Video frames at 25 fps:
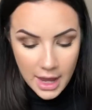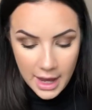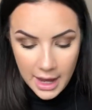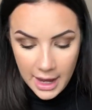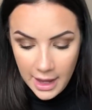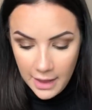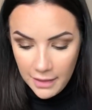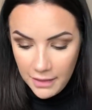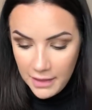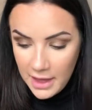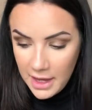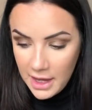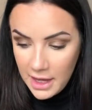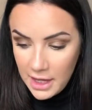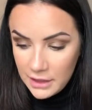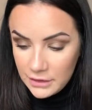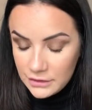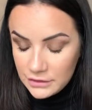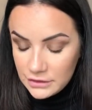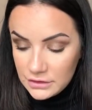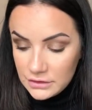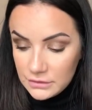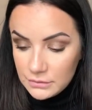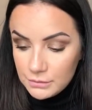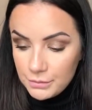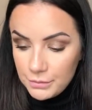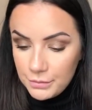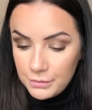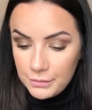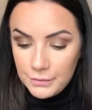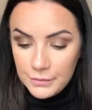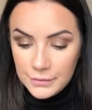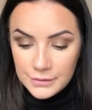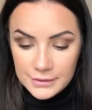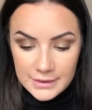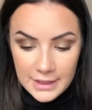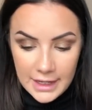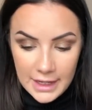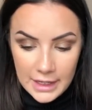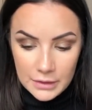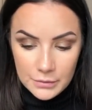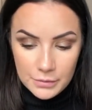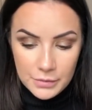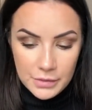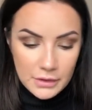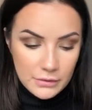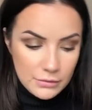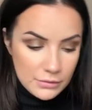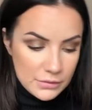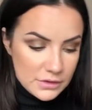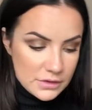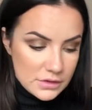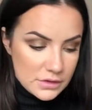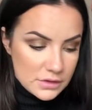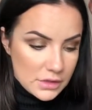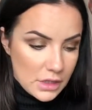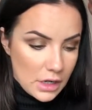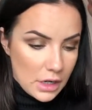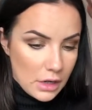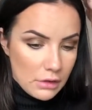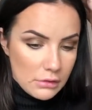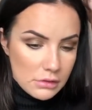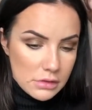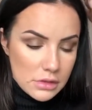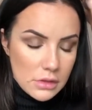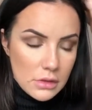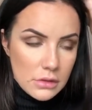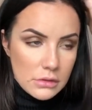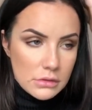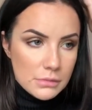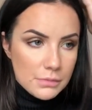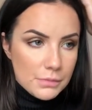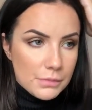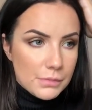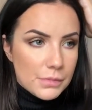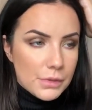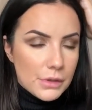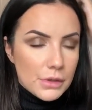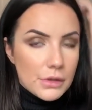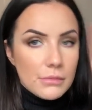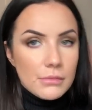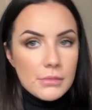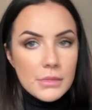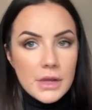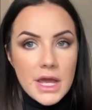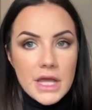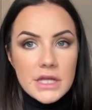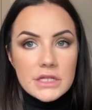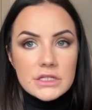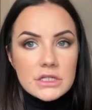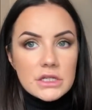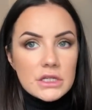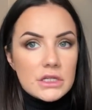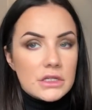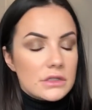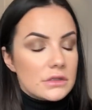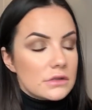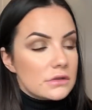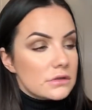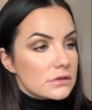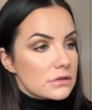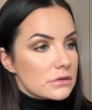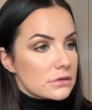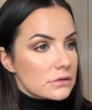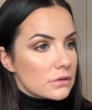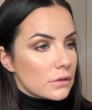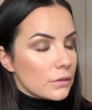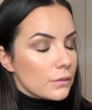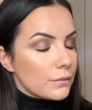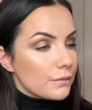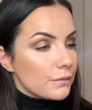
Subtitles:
And then just a tad bit of mascara on the bottom lashes.